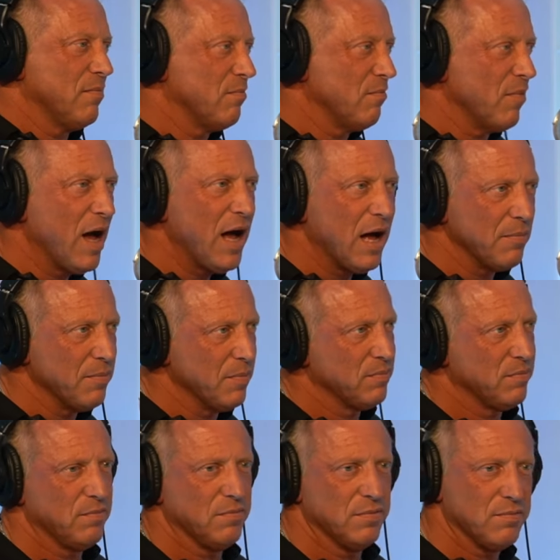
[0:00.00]
Rob,
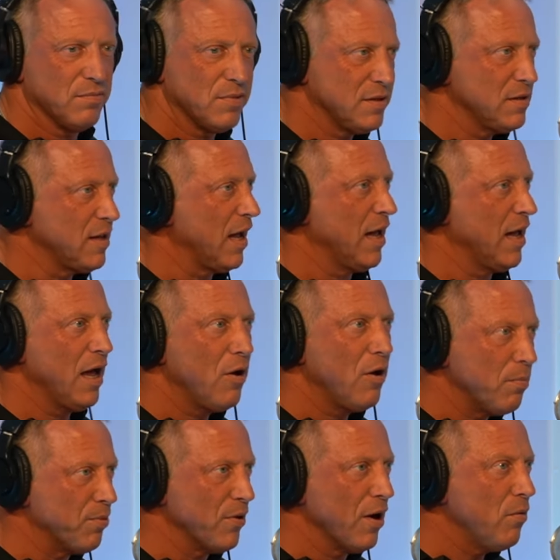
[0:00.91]
what the
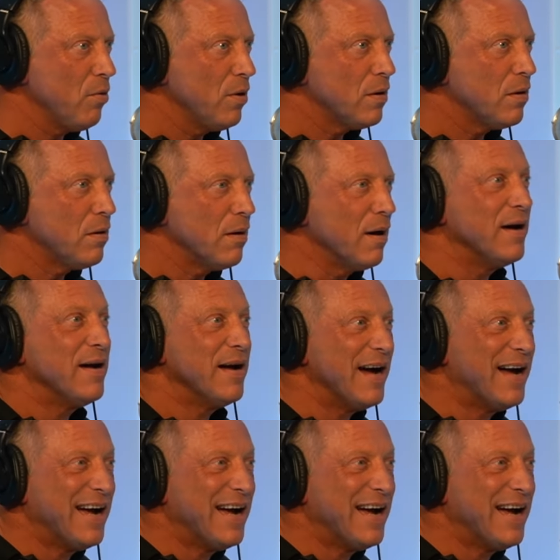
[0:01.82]
hell, bro? Yeah, ex